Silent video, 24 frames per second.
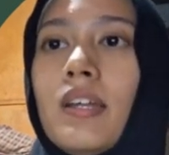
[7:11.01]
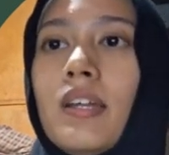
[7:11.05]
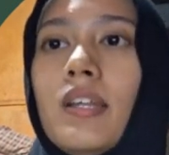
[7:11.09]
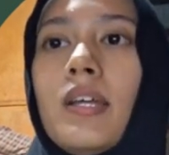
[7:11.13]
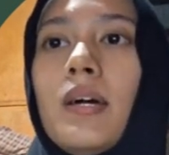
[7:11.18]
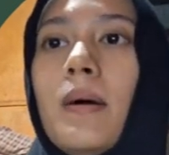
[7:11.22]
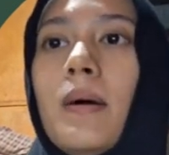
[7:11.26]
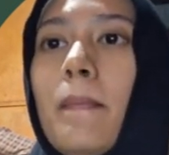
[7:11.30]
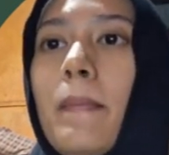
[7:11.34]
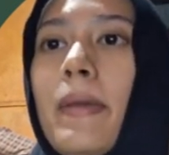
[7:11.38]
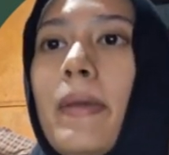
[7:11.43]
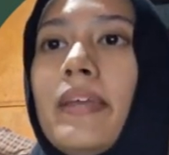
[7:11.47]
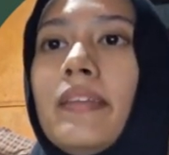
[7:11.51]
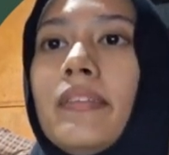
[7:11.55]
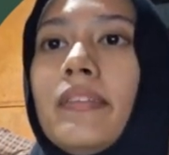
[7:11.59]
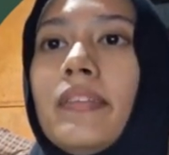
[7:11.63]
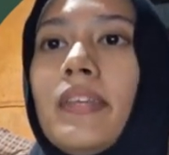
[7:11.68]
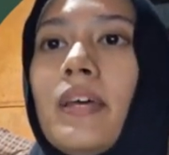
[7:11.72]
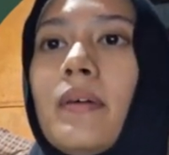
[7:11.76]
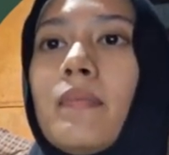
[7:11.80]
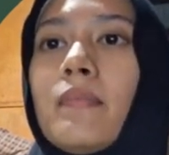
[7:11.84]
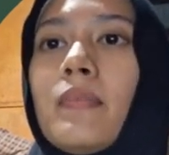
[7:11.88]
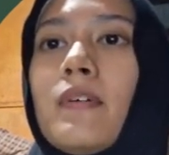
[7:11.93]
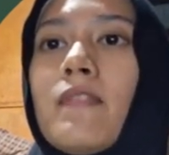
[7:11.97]
The main
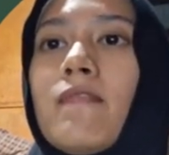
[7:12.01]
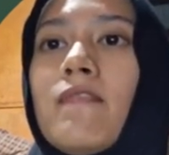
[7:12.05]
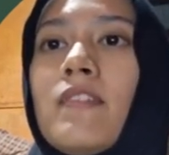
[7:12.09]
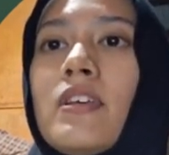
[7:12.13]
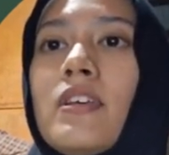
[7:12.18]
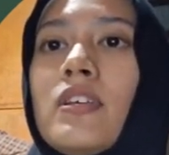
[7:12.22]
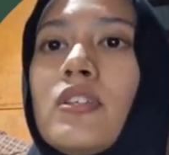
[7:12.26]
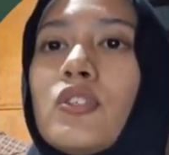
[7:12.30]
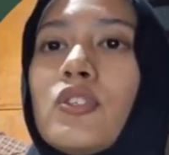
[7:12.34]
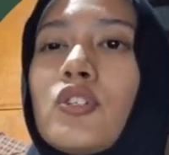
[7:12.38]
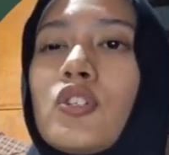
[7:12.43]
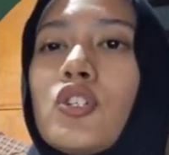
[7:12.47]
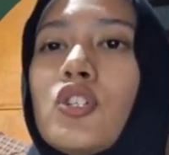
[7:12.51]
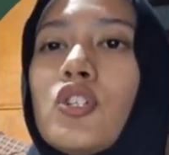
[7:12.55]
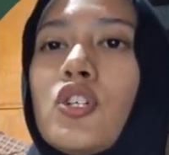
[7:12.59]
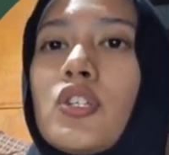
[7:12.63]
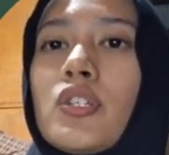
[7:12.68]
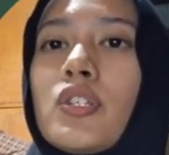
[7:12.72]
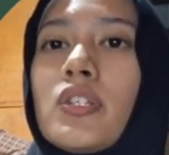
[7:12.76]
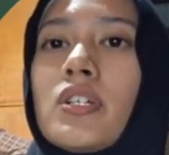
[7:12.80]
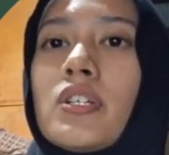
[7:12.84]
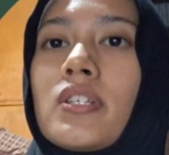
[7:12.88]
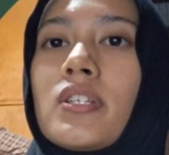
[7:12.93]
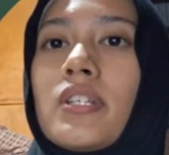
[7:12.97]
tab briefly
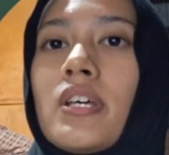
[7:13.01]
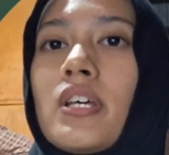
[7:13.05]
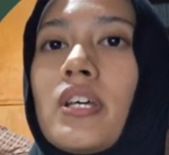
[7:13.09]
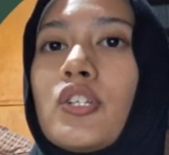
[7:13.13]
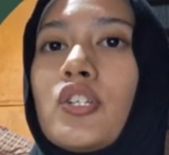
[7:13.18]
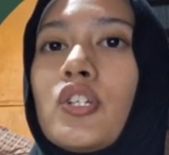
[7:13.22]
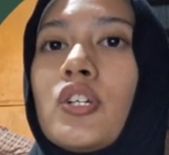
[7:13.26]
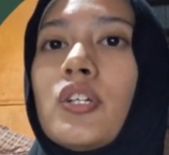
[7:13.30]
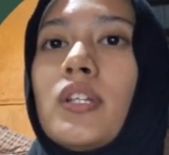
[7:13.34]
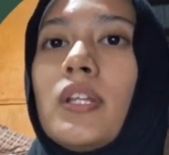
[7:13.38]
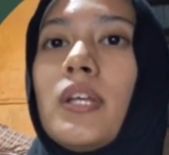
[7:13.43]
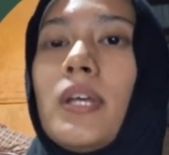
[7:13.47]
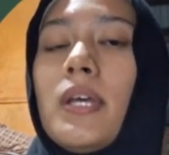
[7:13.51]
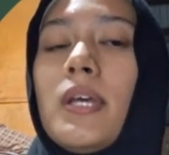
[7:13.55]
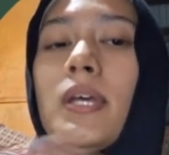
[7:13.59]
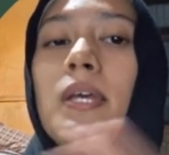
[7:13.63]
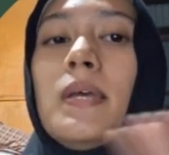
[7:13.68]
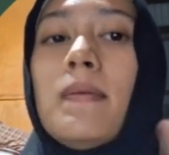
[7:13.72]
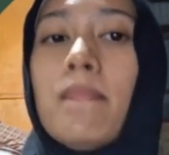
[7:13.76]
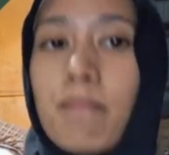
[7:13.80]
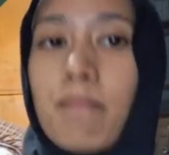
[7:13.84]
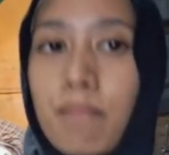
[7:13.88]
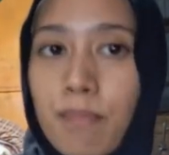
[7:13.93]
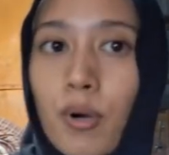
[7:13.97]
introduced the section
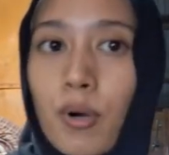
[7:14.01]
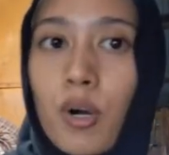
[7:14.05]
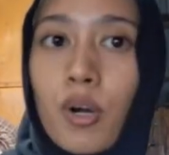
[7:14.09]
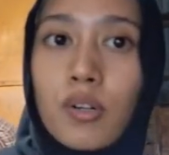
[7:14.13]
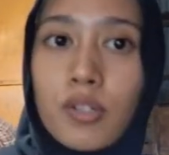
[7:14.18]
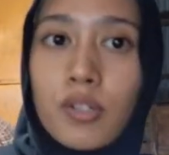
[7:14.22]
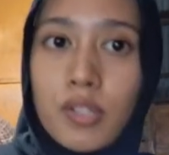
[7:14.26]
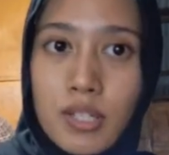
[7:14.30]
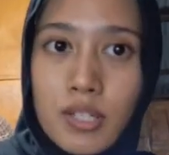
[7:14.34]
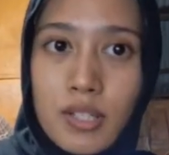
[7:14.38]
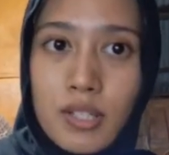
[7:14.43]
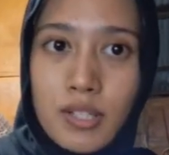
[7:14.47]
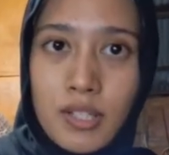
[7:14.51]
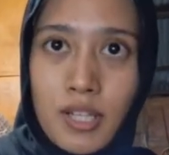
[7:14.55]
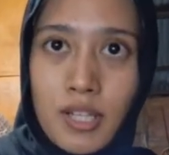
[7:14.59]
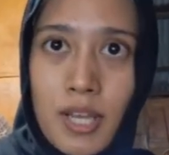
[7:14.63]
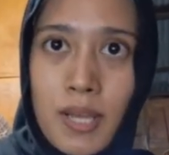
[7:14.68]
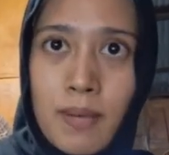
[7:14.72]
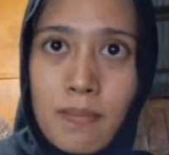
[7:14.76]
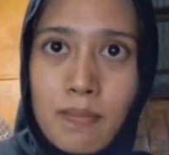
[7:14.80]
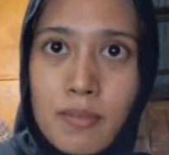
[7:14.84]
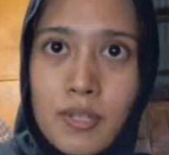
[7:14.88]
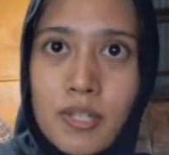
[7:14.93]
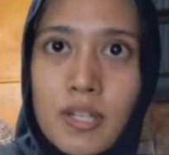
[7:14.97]
Important
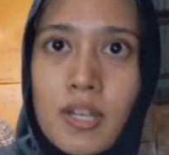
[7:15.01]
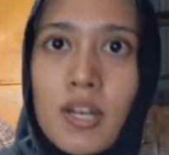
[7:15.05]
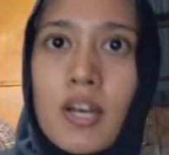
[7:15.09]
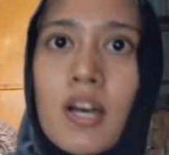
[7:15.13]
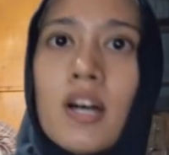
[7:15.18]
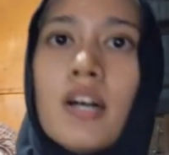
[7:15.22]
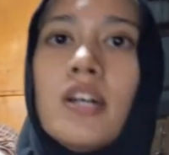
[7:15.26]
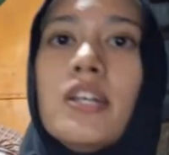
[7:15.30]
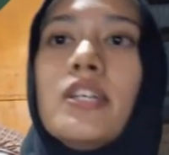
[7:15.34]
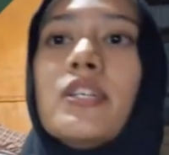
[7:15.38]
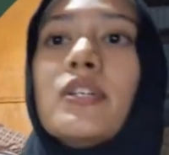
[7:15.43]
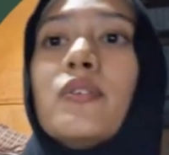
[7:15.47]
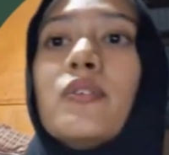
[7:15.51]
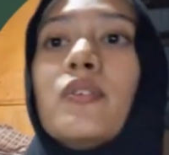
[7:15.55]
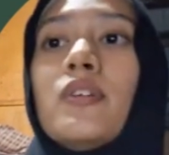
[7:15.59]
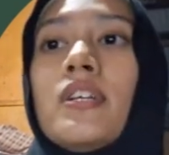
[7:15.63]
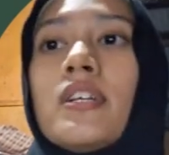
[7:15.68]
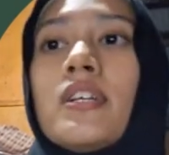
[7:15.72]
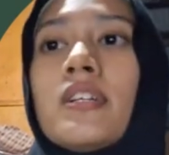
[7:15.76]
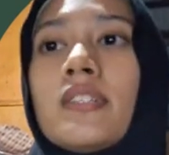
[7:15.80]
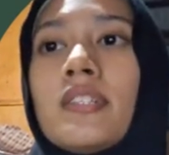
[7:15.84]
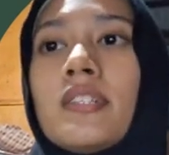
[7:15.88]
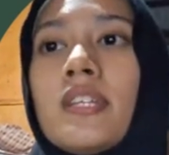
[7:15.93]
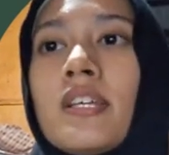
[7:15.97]
Tips,
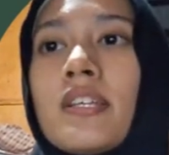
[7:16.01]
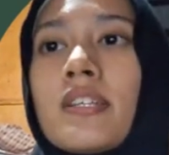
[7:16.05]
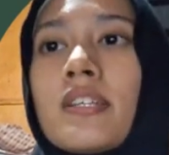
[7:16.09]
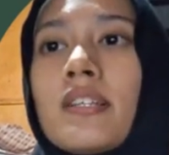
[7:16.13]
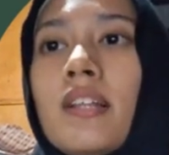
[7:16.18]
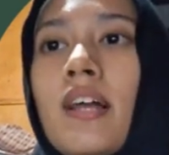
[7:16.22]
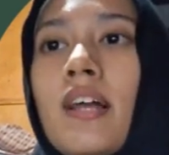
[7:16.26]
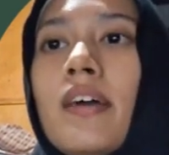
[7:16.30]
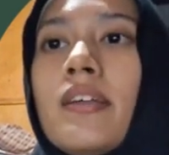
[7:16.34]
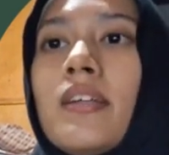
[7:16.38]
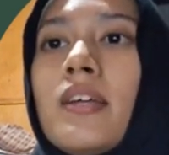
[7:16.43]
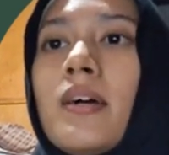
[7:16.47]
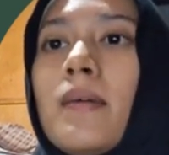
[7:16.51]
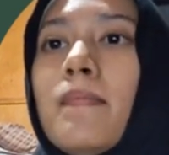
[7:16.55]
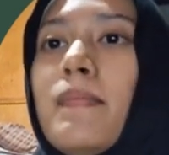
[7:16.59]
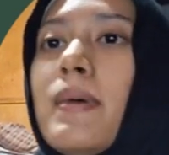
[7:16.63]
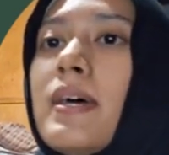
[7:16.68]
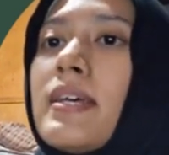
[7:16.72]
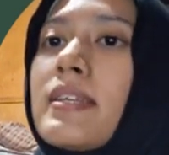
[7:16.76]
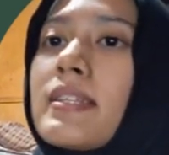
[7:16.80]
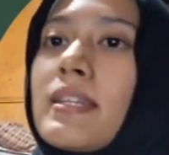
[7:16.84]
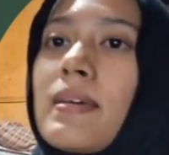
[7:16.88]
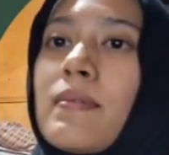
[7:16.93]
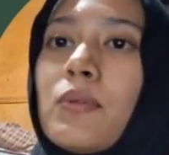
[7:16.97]
including things like the
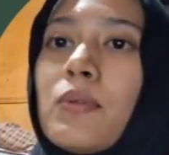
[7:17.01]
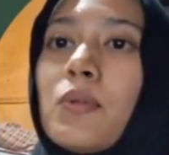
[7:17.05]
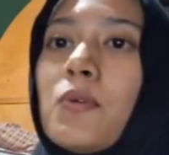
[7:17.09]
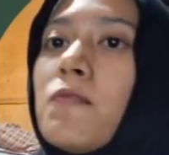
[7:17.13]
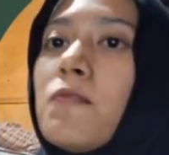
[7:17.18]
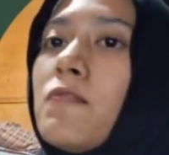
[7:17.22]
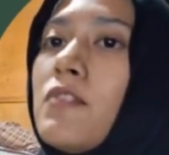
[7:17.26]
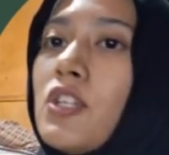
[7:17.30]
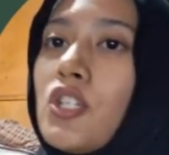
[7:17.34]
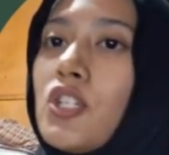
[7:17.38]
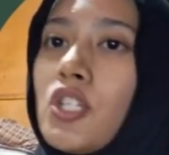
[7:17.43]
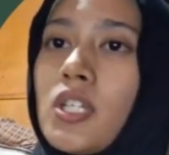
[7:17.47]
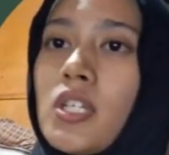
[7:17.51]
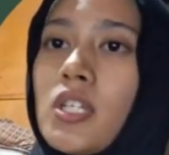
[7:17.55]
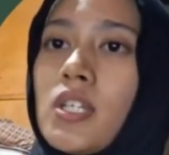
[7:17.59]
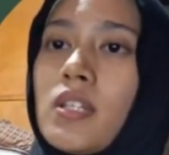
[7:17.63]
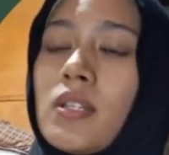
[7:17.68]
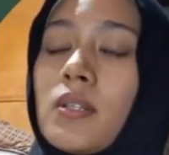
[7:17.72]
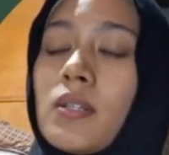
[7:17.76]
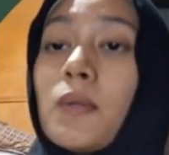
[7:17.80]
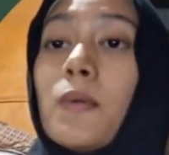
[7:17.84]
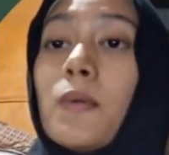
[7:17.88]
best time to visit,